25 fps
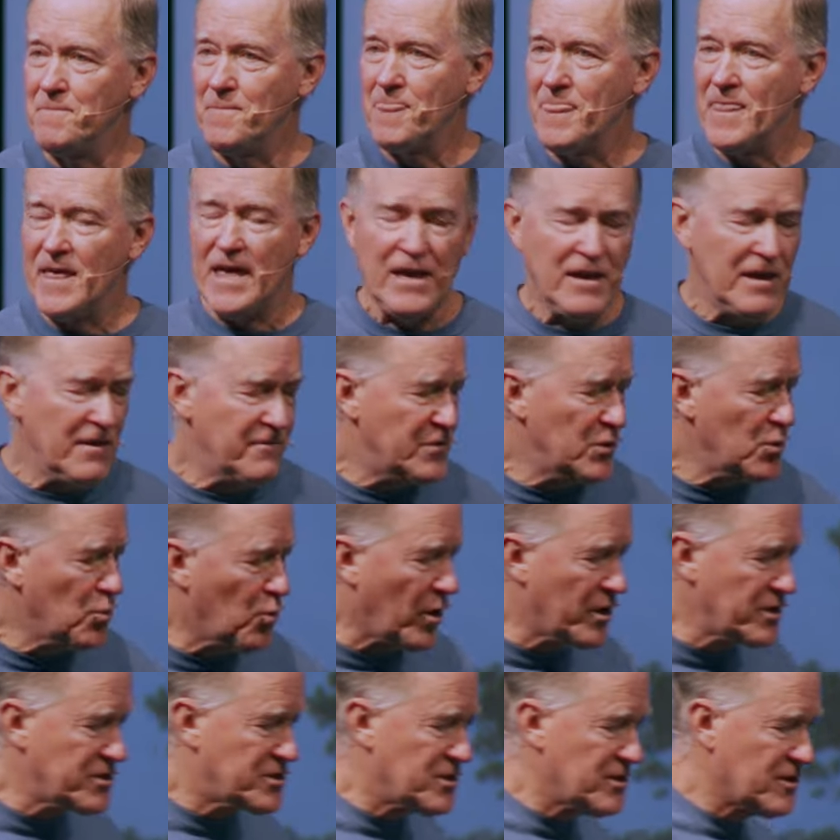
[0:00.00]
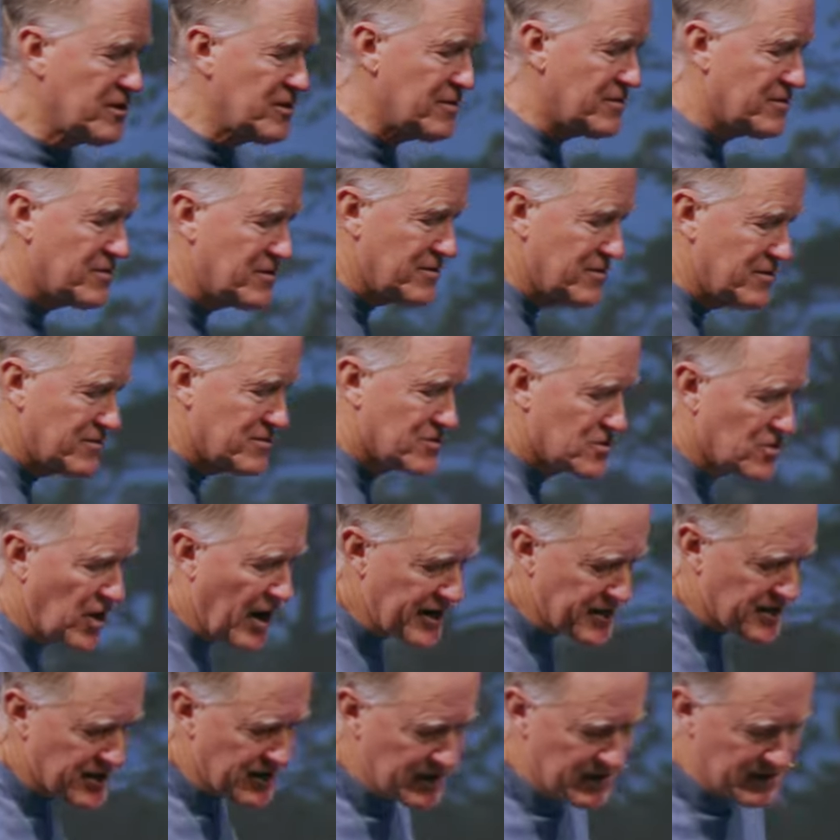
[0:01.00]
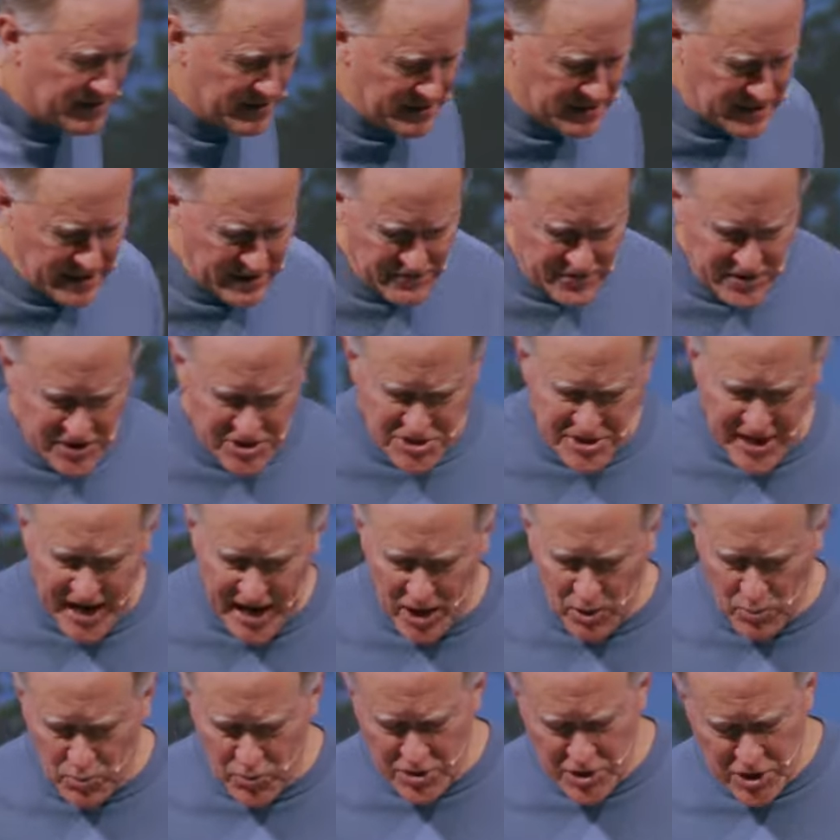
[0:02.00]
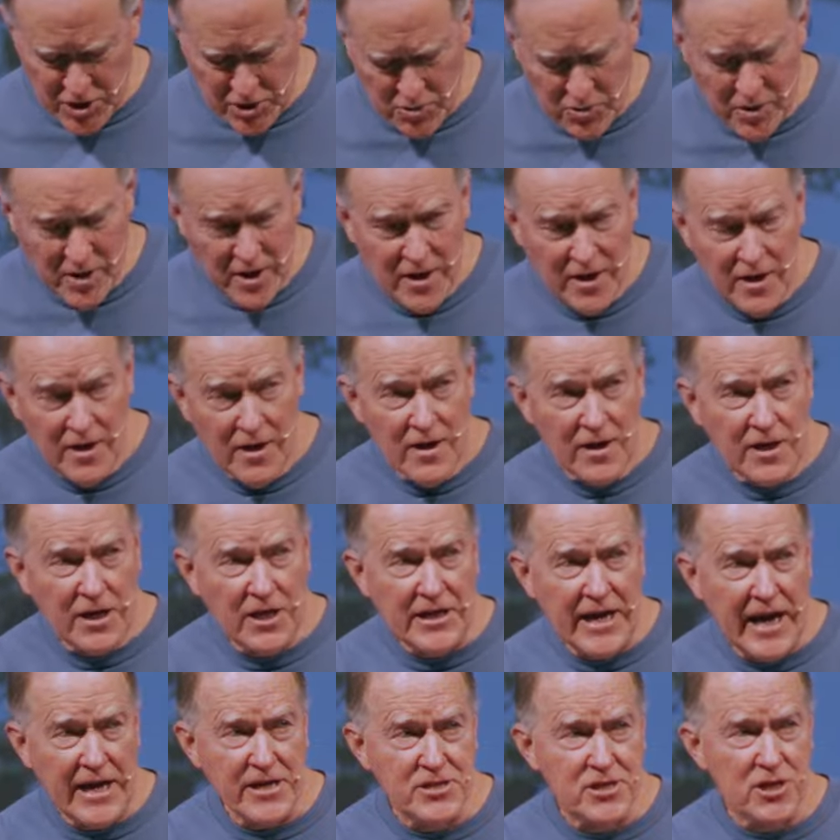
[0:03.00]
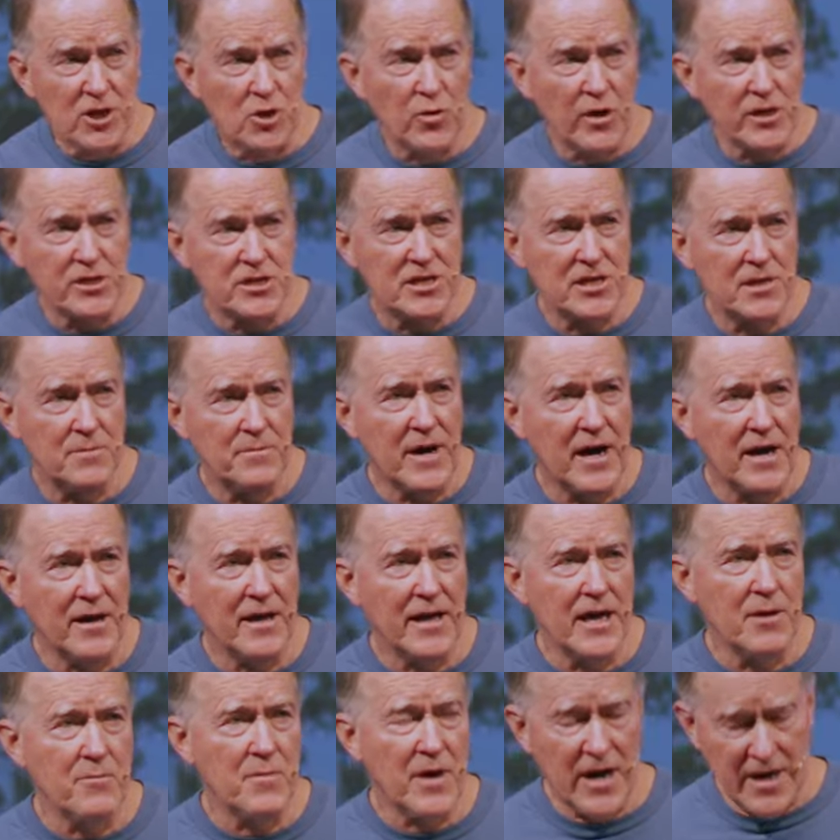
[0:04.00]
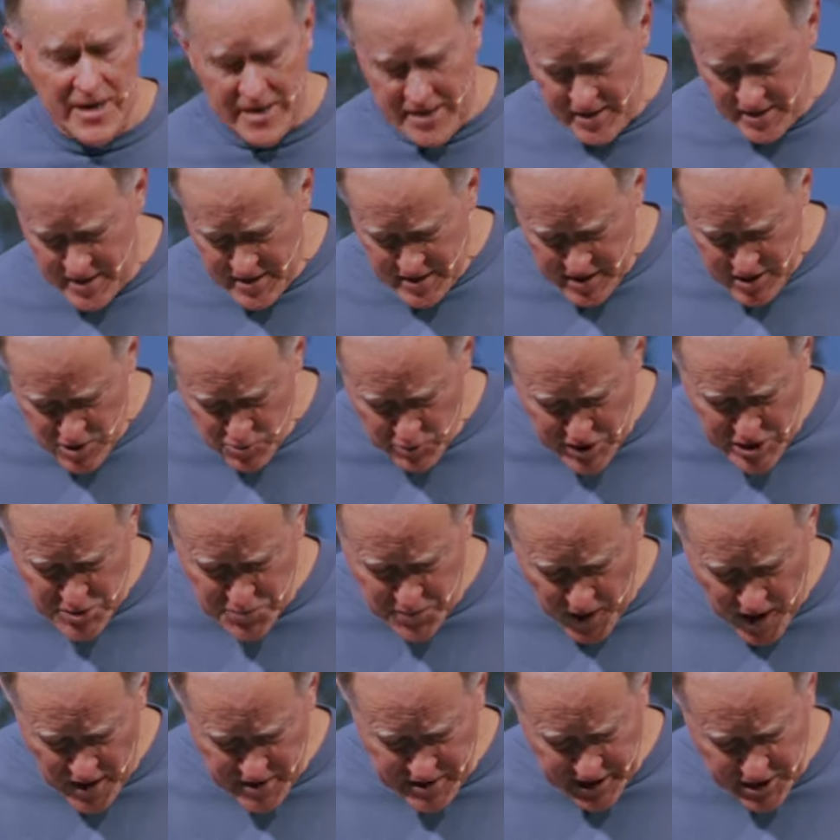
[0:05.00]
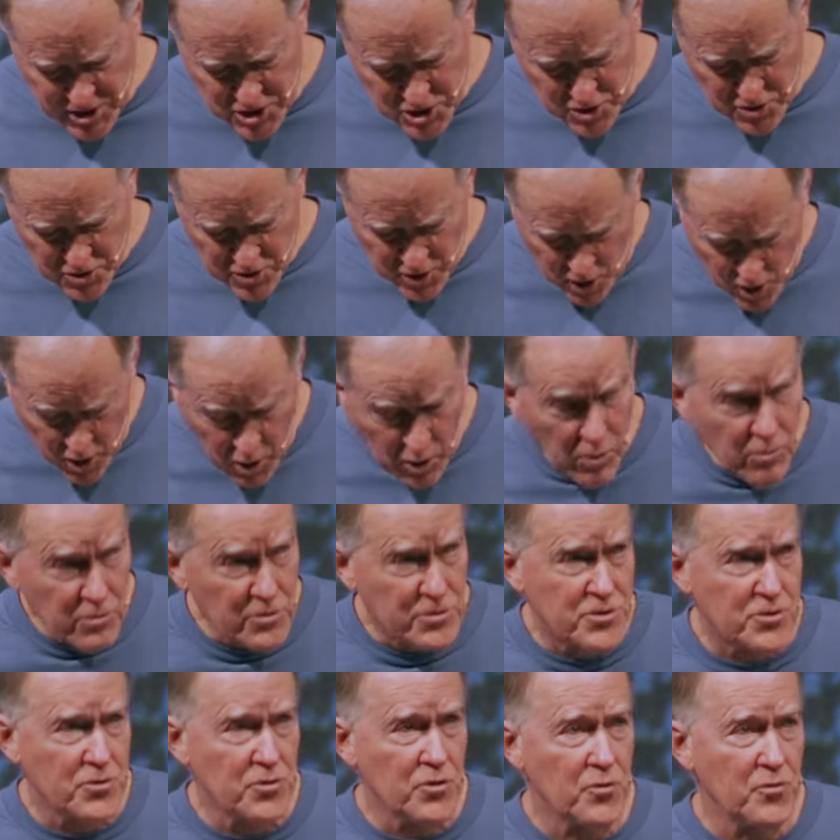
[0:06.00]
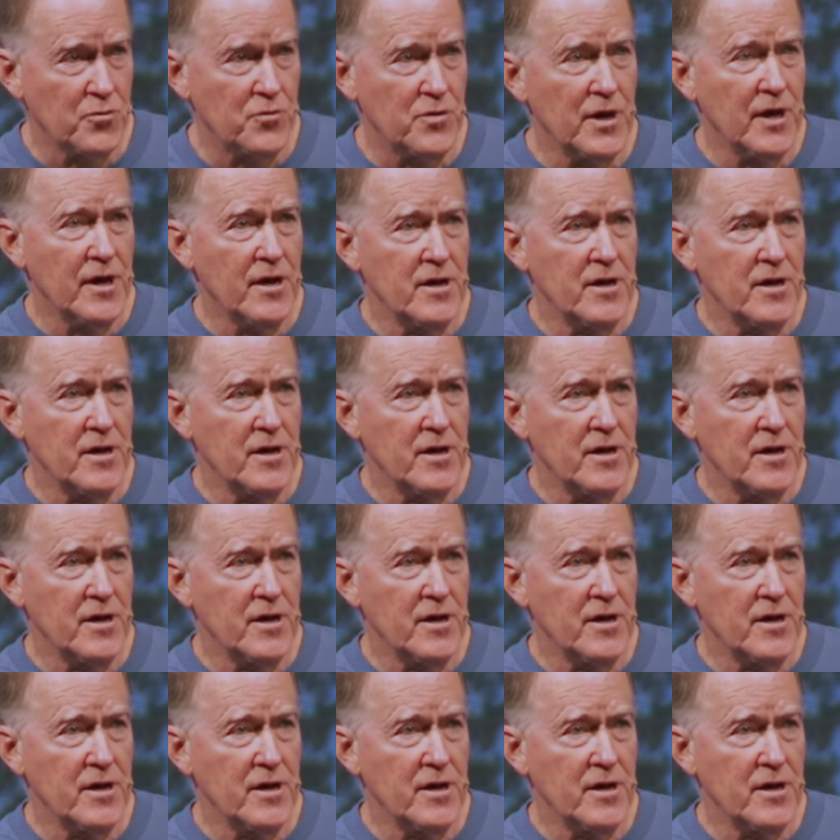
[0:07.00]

If you want to try to live this out where you can ask the question am I, am I, responding to the whole truth?